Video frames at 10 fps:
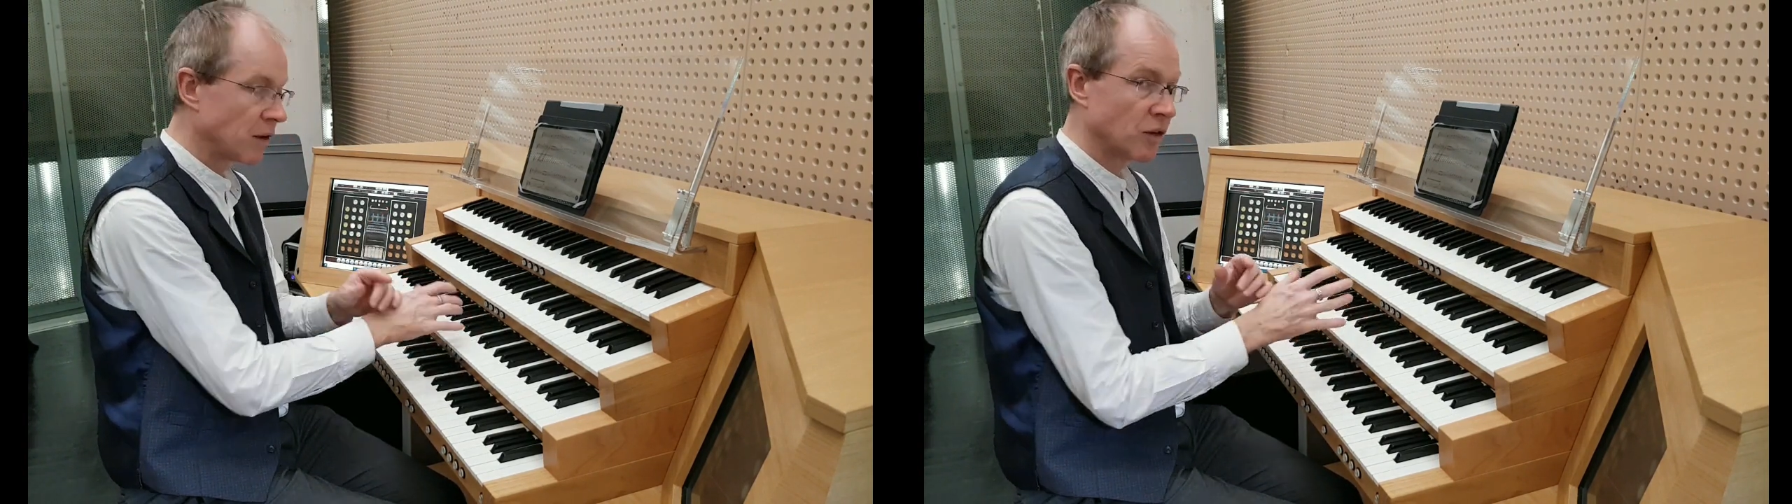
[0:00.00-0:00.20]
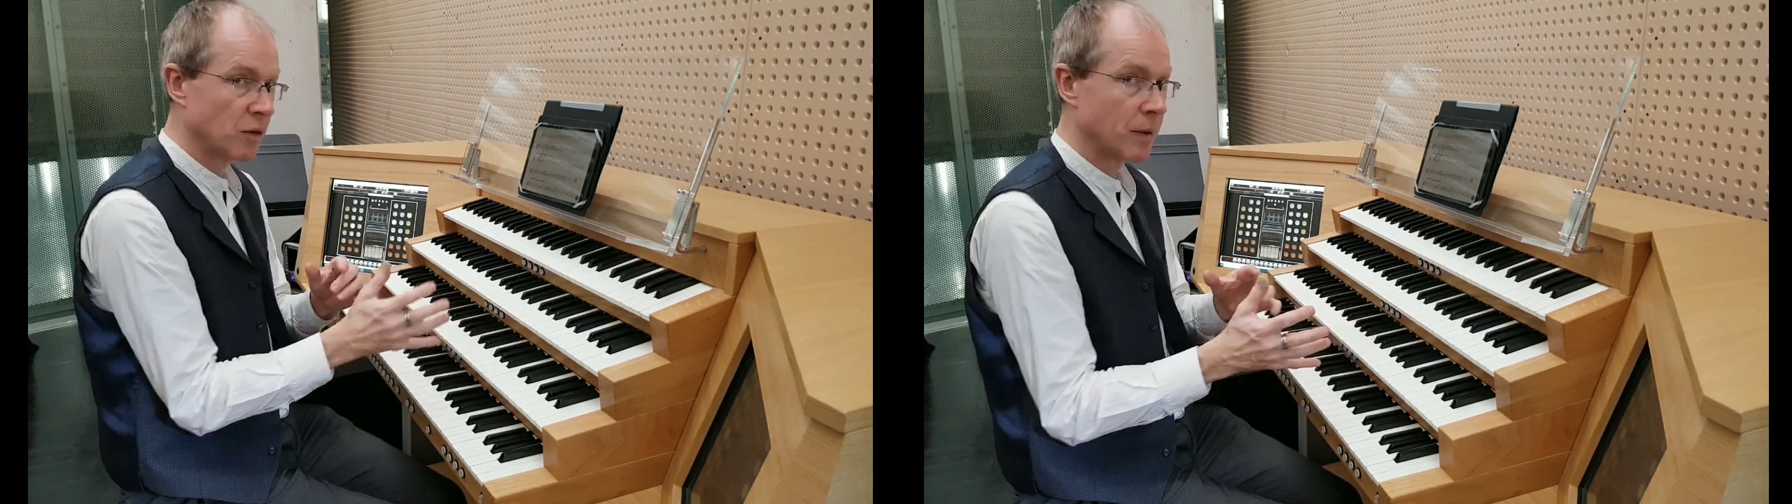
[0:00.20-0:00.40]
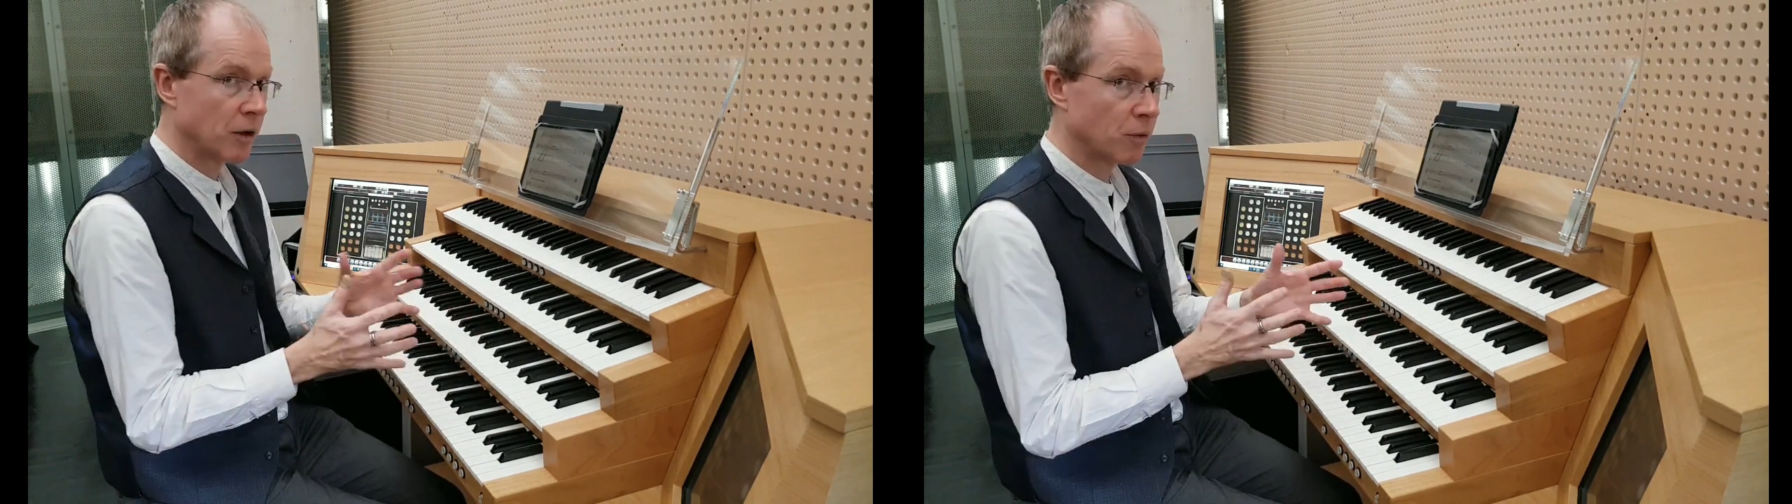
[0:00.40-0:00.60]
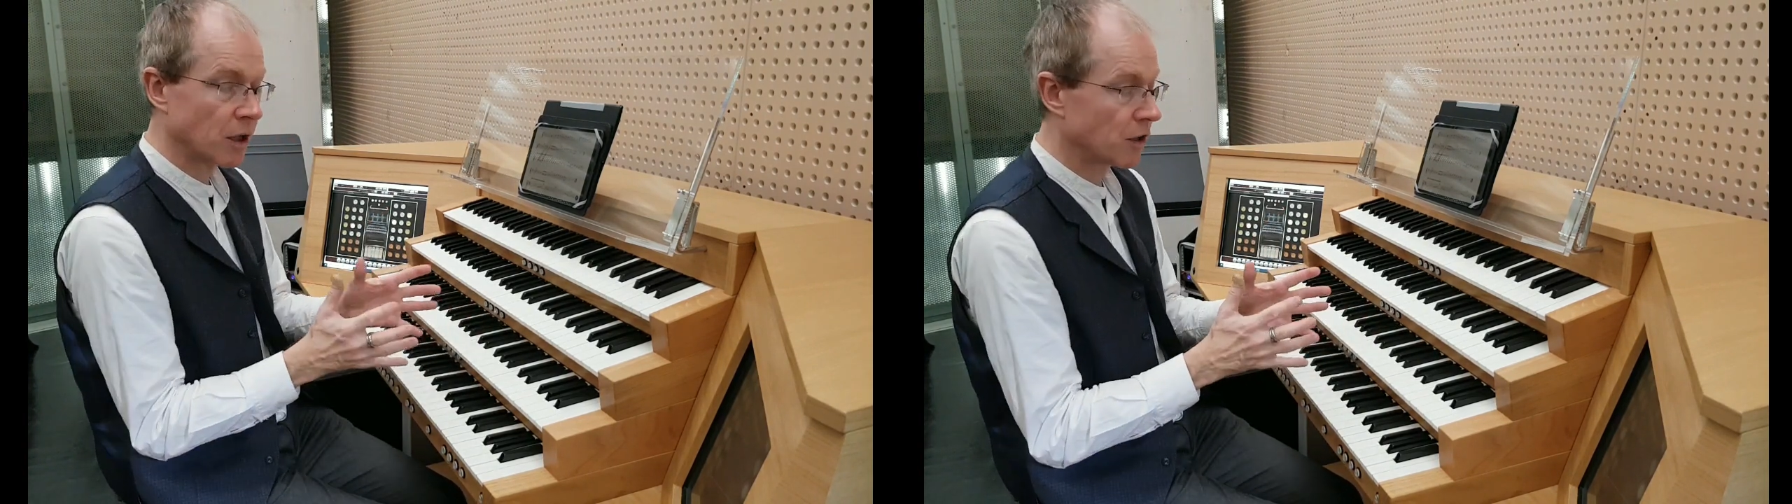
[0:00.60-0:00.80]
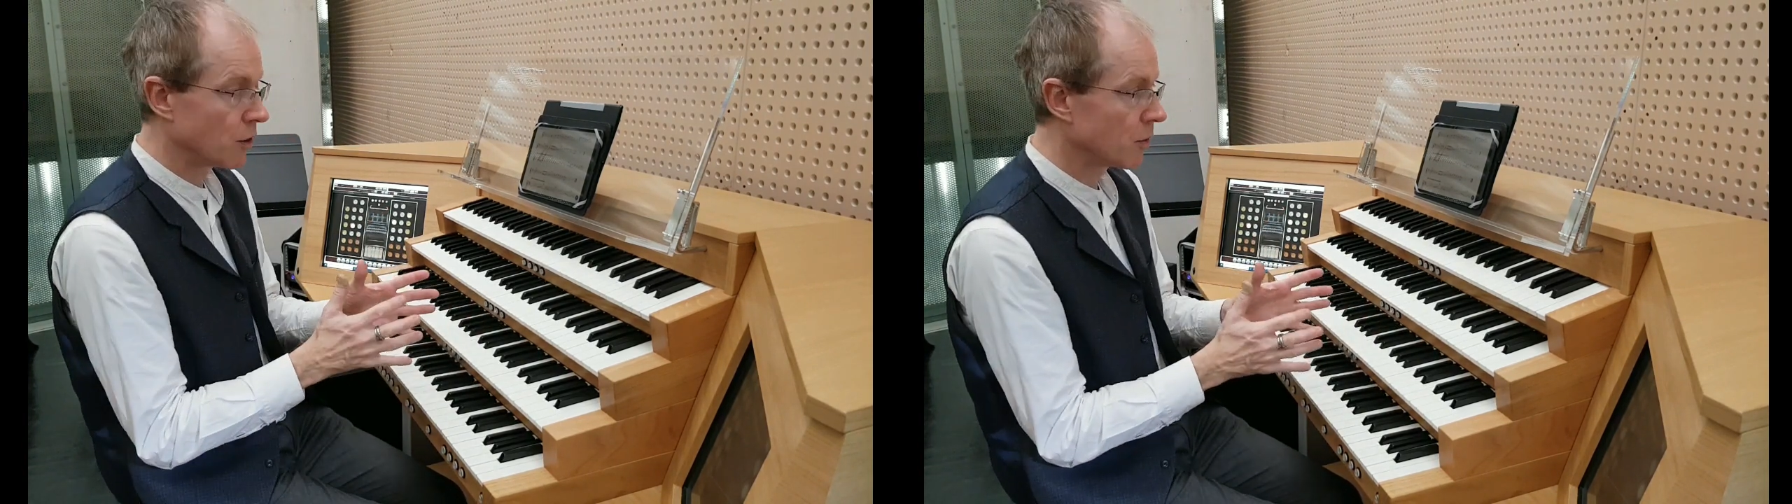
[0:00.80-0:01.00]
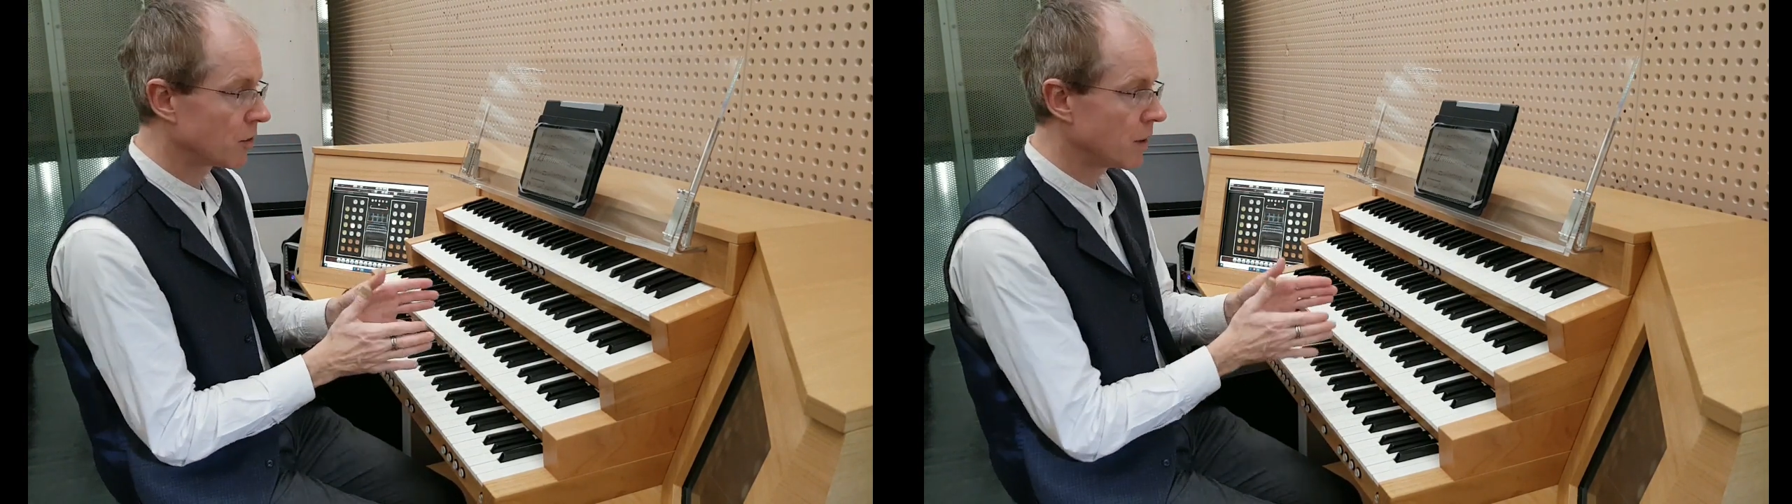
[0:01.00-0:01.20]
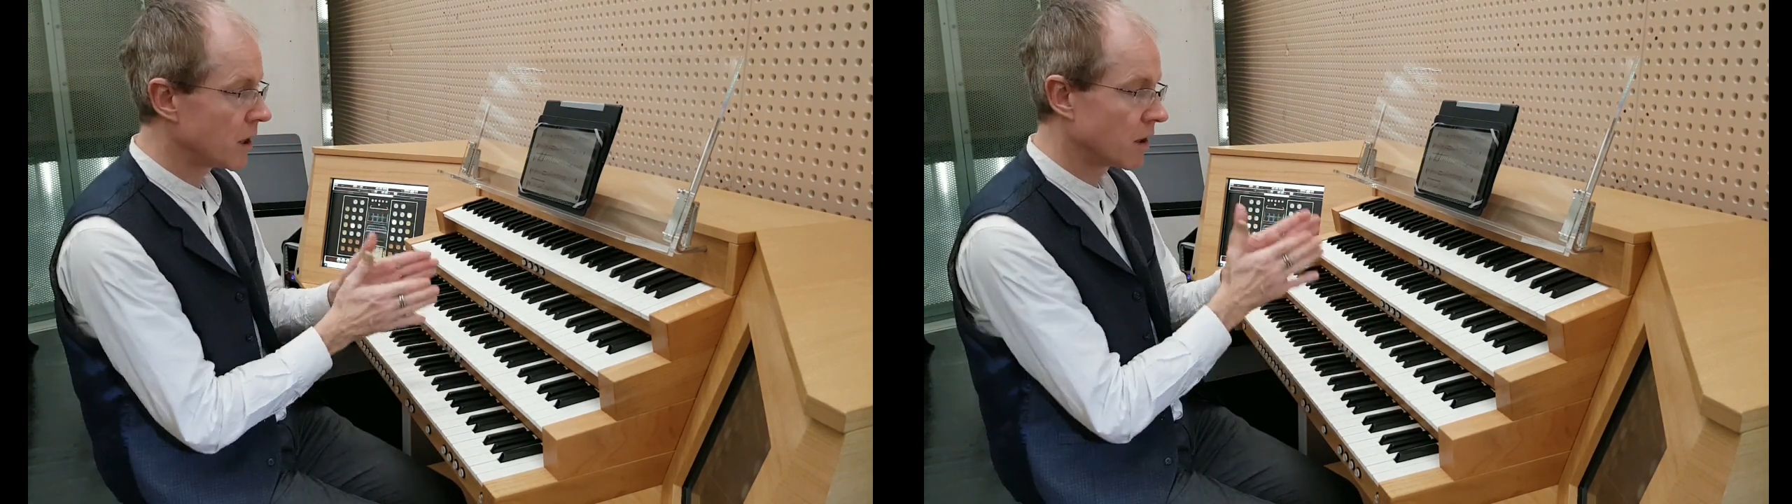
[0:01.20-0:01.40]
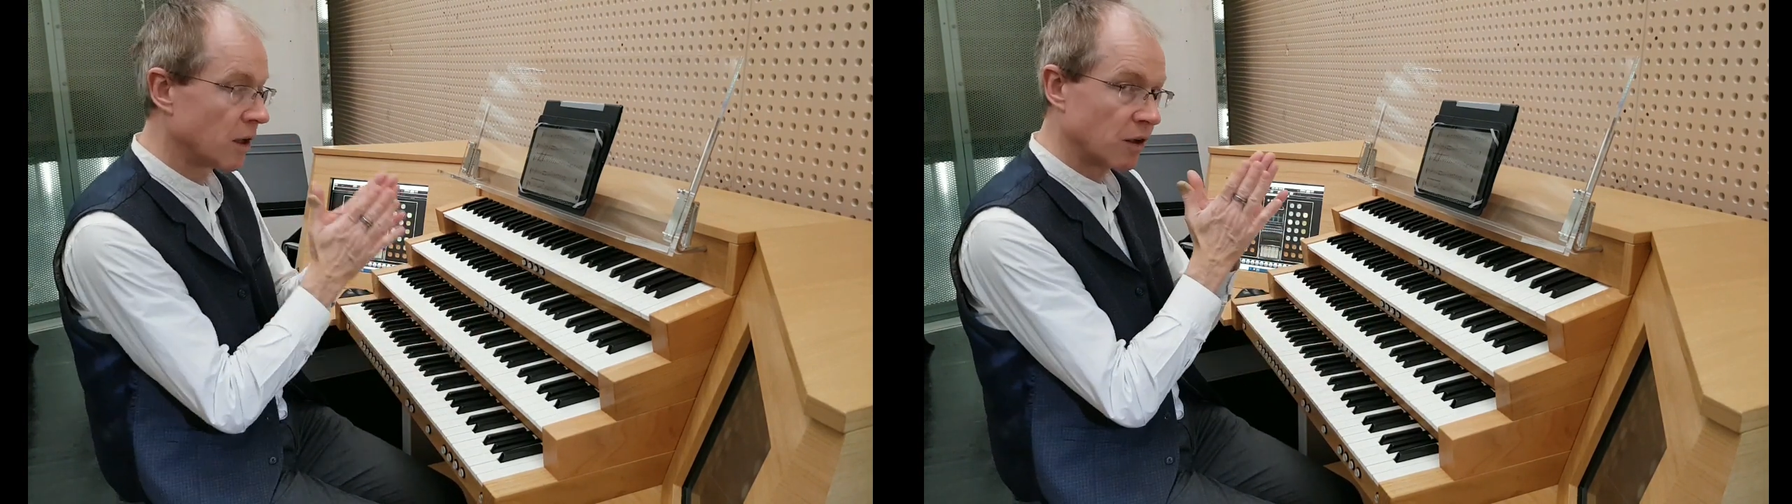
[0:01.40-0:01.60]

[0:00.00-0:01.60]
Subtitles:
doesn't matter what I do in between,